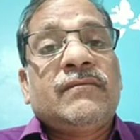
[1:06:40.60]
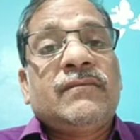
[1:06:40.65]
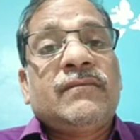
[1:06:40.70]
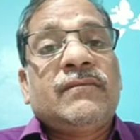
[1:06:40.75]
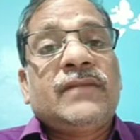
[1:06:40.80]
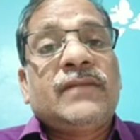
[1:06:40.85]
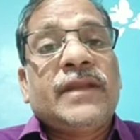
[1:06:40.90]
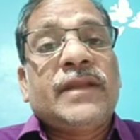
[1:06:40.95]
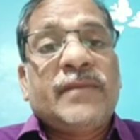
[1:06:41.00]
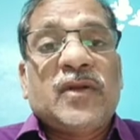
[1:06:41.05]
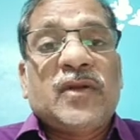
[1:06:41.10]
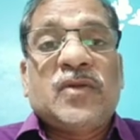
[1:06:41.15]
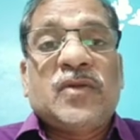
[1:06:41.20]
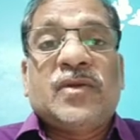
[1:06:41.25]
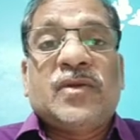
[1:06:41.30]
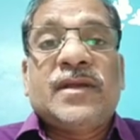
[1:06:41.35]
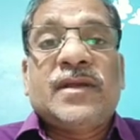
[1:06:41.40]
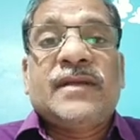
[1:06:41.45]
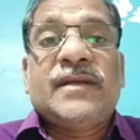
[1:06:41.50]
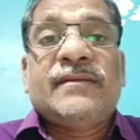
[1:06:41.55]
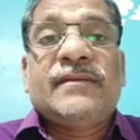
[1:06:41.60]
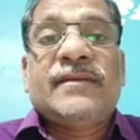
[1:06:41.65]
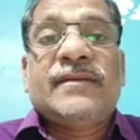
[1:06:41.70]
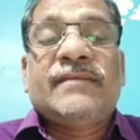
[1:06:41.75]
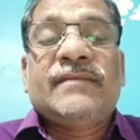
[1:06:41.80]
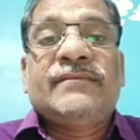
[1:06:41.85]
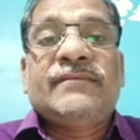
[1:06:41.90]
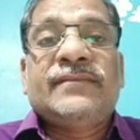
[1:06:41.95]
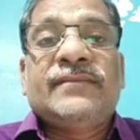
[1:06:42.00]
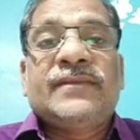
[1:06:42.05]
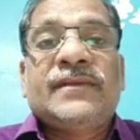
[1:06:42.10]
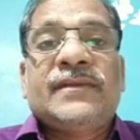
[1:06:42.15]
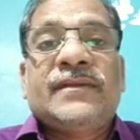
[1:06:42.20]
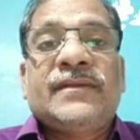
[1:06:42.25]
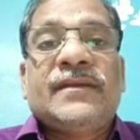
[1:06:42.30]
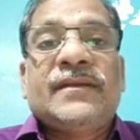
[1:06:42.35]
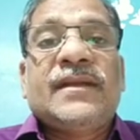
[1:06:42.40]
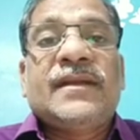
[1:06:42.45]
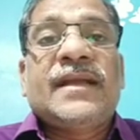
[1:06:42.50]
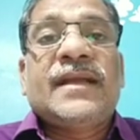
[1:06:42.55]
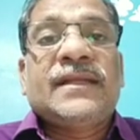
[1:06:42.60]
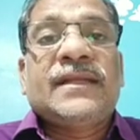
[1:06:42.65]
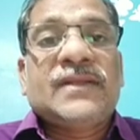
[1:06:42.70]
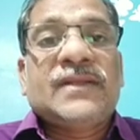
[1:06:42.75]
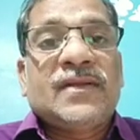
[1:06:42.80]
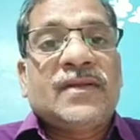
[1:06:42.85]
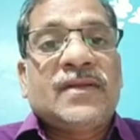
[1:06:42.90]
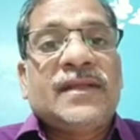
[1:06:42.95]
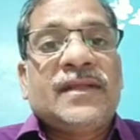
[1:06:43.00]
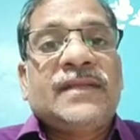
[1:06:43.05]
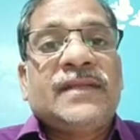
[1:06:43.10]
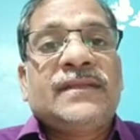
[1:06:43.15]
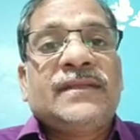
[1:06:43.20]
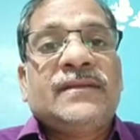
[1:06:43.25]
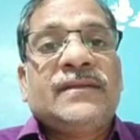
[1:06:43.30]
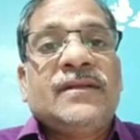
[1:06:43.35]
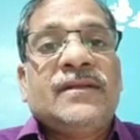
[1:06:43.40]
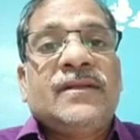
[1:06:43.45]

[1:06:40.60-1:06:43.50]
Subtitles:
Nematoda, Ascaris.